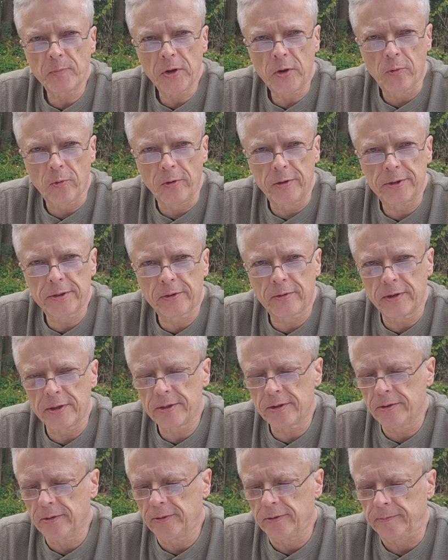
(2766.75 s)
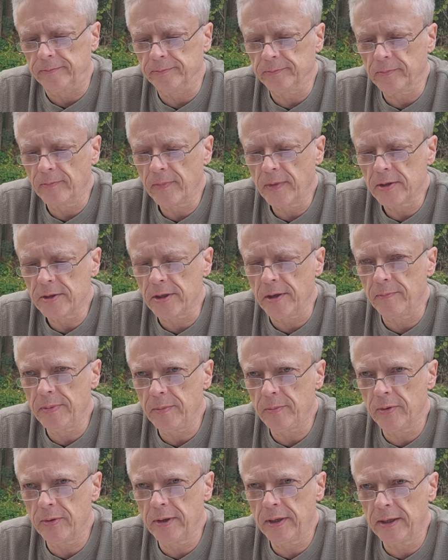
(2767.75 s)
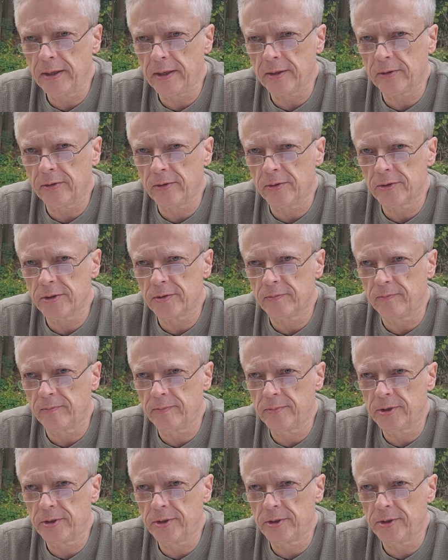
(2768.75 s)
Quartz crystal. Some people can get those